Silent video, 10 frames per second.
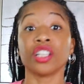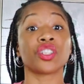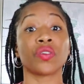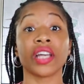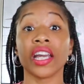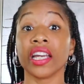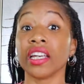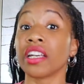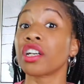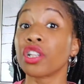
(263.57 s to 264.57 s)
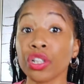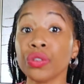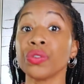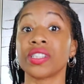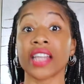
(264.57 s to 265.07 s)
so that it
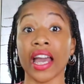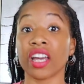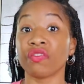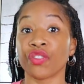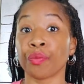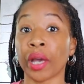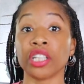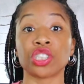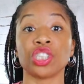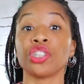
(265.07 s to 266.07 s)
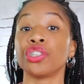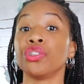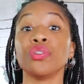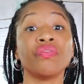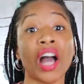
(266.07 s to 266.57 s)
includes that information, your
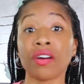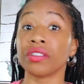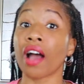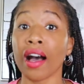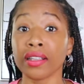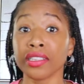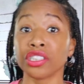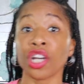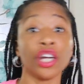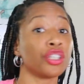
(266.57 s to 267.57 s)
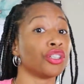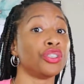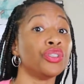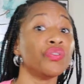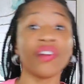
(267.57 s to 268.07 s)
newfound knowledge, your
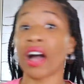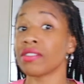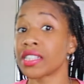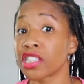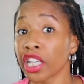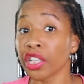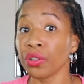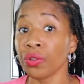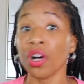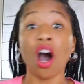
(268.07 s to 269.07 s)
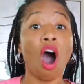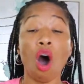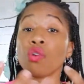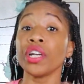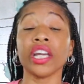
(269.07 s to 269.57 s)
newfound skill.
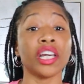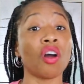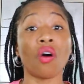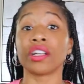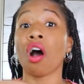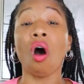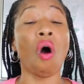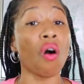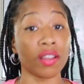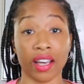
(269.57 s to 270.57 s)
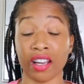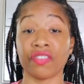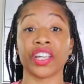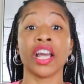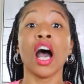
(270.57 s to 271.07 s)
Hone in on all
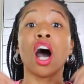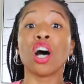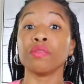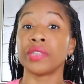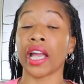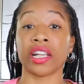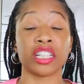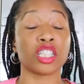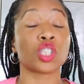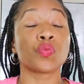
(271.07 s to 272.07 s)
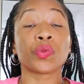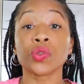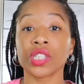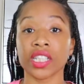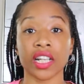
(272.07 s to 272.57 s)
of it. Update it,
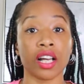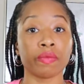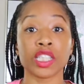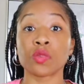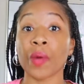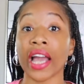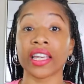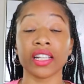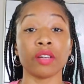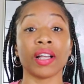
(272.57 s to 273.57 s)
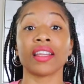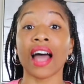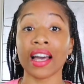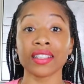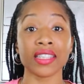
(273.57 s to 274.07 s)
spruce it up, spike it up. A
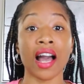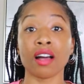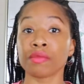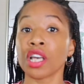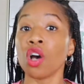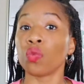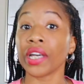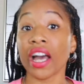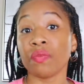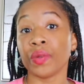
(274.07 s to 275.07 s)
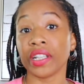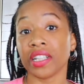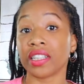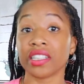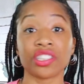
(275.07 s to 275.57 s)
lot of times we have been
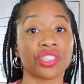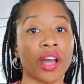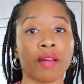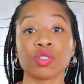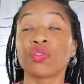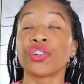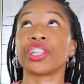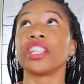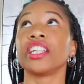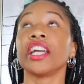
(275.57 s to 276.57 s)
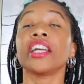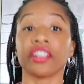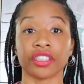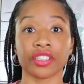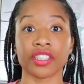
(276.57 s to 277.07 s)
at these jobs for
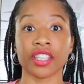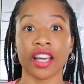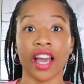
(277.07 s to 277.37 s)
years,